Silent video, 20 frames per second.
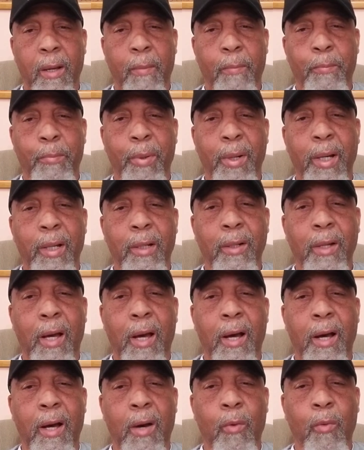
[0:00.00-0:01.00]
But
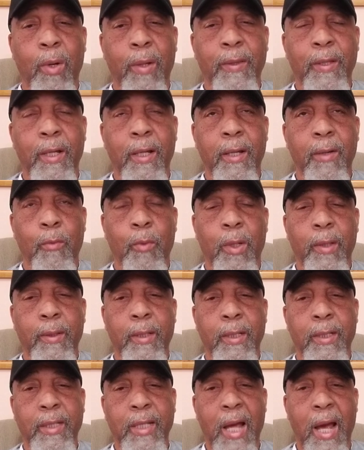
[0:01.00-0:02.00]
what
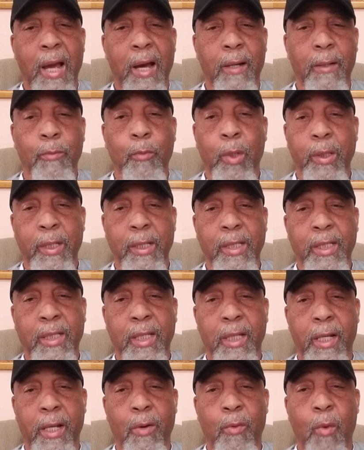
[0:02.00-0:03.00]
the
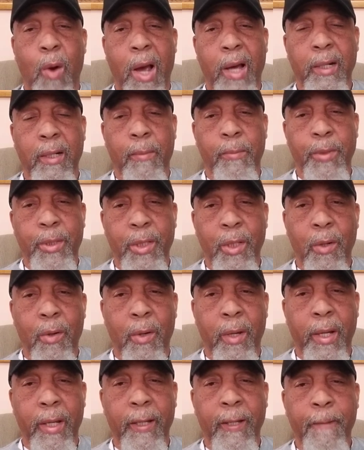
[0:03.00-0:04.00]
city wound up
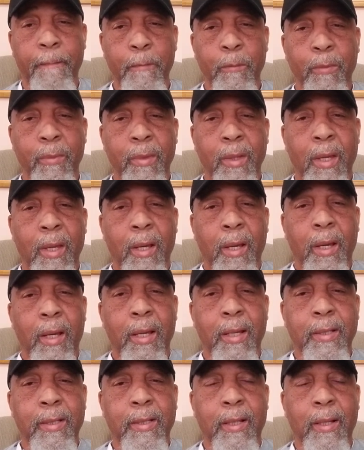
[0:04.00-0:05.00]
doing
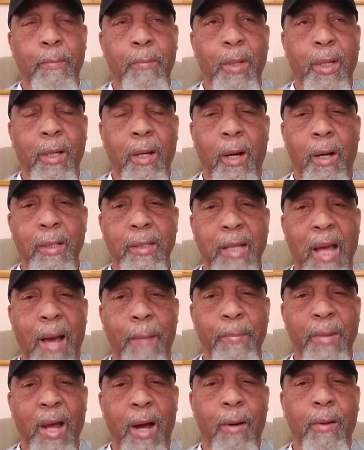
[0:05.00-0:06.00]
is, because
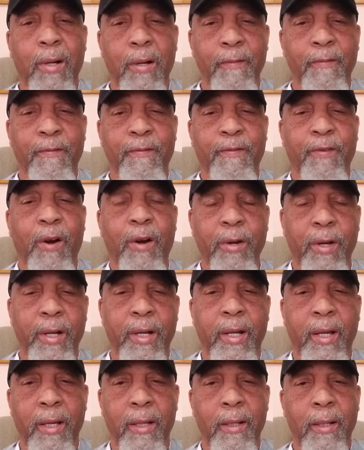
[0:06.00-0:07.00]
I'm now
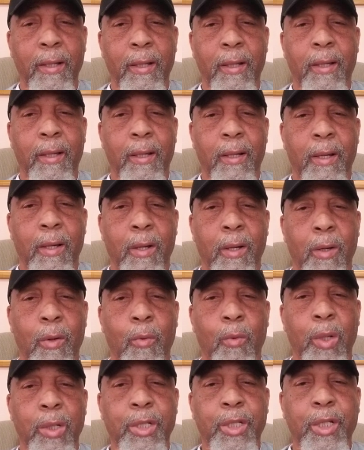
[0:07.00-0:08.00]
converting it,
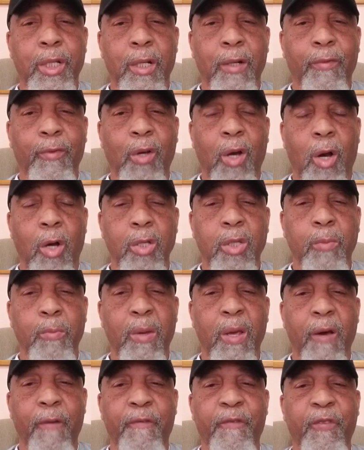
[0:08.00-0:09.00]
what should have cost
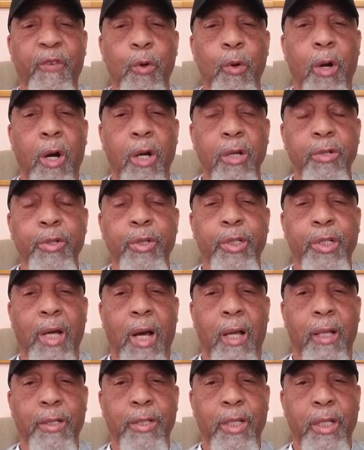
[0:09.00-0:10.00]
me a few
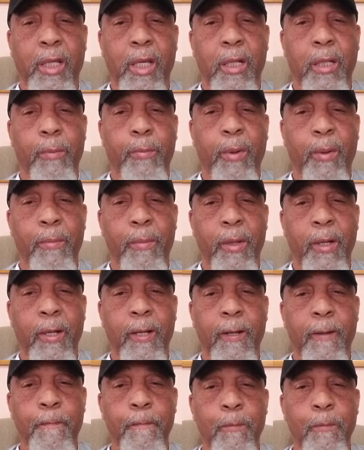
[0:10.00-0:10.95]
$100s to get the permit